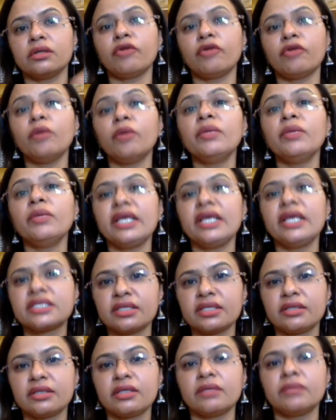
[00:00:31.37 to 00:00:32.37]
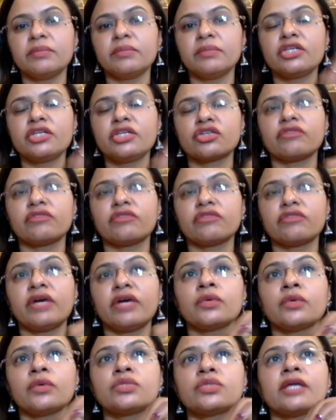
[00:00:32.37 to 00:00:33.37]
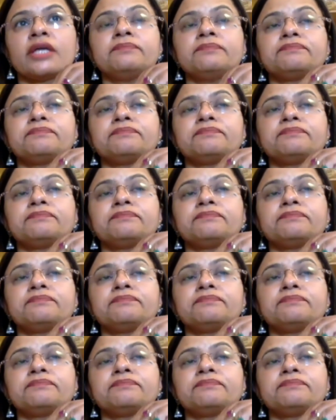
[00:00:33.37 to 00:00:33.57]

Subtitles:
formulated at the Ministry of Housing,